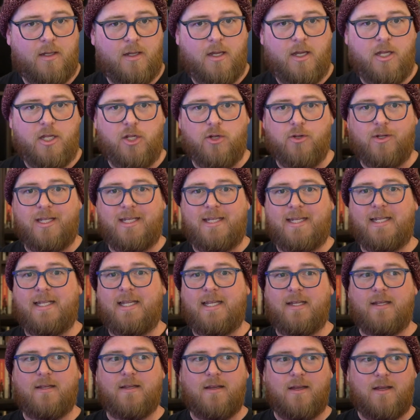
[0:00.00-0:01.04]
You're
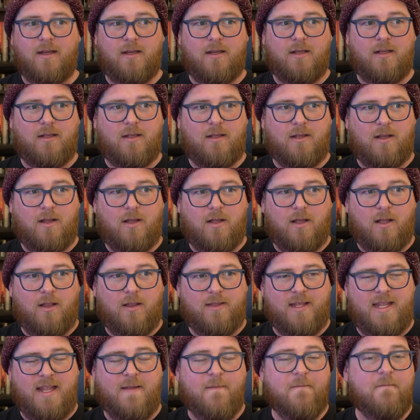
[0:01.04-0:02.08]
getting
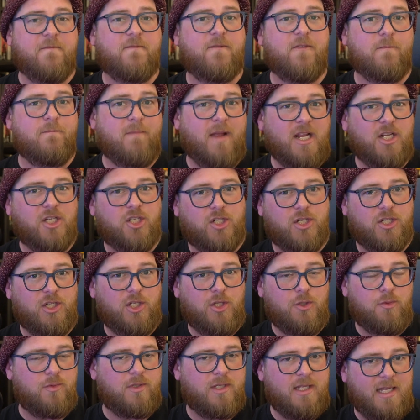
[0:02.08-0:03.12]
the information
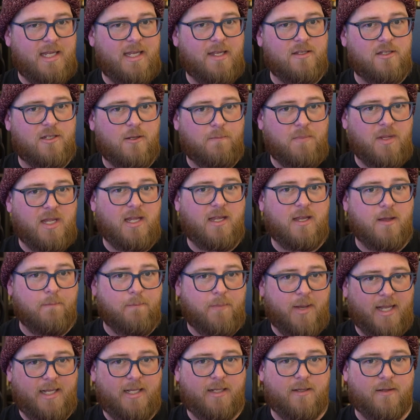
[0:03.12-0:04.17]
you need to be
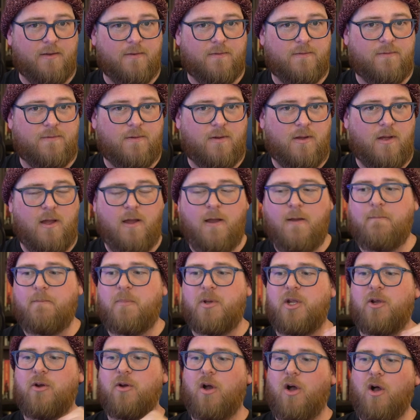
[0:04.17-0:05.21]
competitive, but
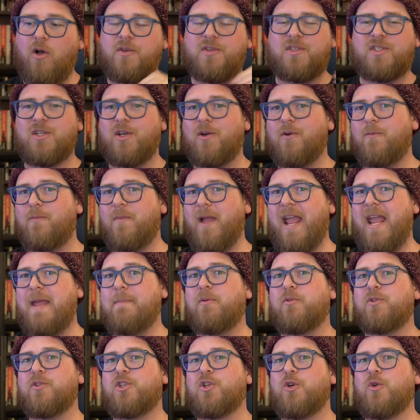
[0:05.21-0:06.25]
you're also
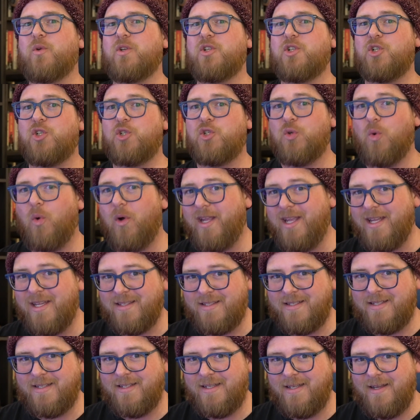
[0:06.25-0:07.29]
able to enjoy
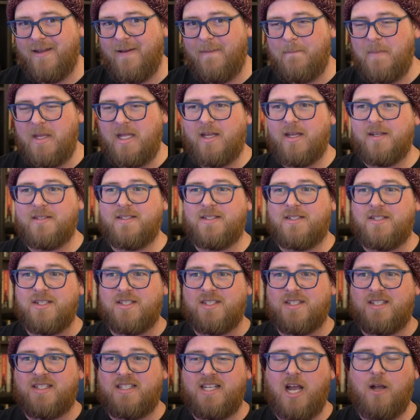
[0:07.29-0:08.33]
it because it just
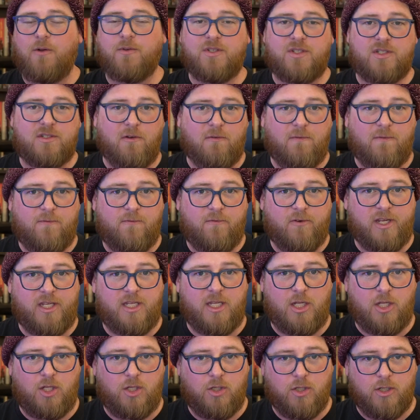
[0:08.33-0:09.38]
sounds so
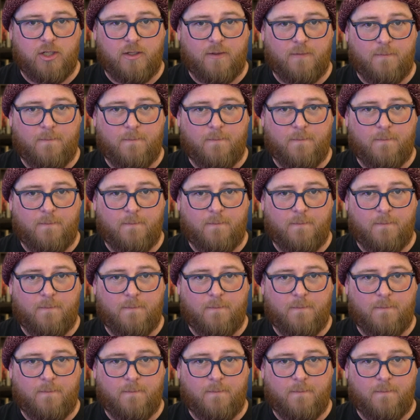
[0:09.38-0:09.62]
freaking good.